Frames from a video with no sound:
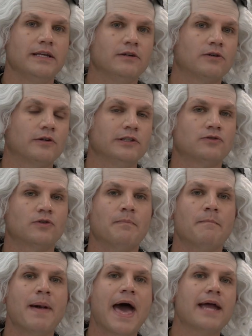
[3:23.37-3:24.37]
increased
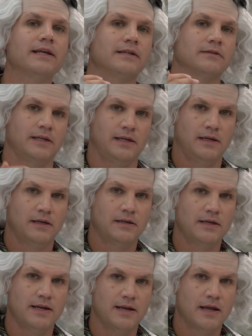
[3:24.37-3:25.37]
dramatically
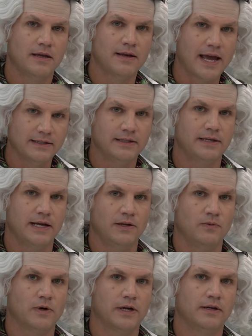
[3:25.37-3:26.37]
in
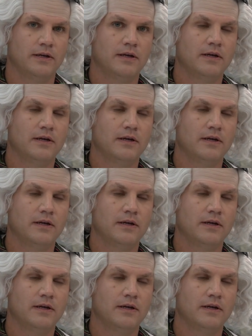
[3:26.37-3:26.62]
1981.